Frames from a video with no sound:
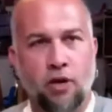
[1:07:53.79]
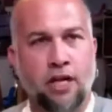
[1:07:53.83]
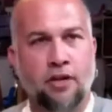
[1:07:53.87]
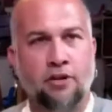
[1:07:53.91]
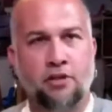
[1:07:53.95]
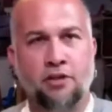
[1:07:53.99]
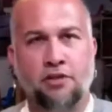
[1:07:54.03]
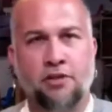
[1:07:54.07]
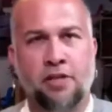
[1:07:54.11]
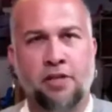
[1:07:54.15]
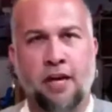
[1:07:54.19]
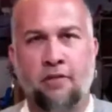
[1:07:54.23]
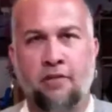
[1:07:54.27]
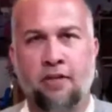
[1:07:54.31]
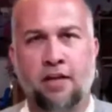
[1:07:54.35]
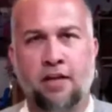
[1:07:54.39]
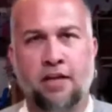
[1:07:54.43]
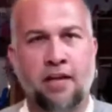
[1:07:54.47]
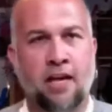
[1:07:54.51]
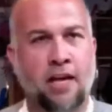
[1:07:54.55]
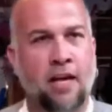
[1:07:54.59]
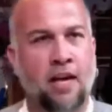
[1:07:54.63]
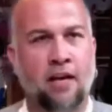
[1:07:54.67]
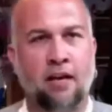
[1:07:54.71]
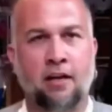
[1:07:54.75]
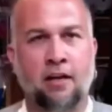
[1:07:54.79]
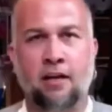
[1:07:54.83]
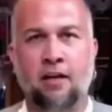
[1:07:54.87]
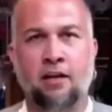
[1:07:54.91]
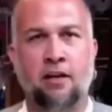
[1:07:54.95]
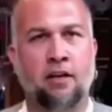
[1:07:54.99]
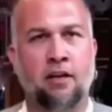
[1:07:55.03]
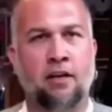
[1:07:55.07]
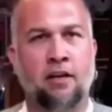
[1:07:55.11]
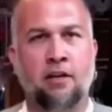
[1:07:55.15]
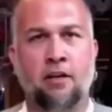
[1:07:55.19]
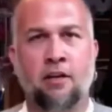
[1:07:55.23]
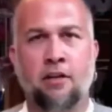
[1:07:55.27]
and just have a candid
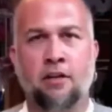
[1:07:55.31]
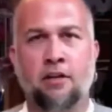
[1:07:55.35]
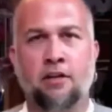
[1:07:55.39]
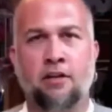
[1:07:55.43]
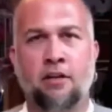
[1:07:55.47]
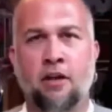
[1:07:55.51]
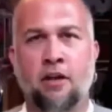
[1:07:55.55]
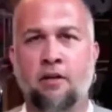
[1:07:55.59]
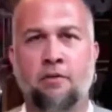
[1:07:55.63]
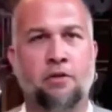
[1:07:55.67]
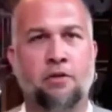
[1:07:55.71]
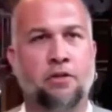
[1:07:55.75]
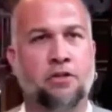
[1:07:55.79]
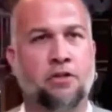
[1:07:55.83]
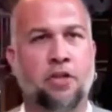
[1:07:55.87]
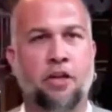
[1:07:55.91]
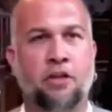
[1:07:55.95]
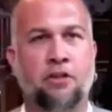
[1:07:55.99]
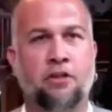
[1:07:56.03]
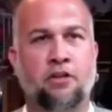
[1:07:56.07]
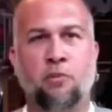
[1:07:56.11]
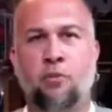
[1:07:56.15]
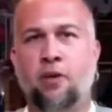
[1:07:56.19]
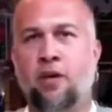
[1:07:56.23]
conversation.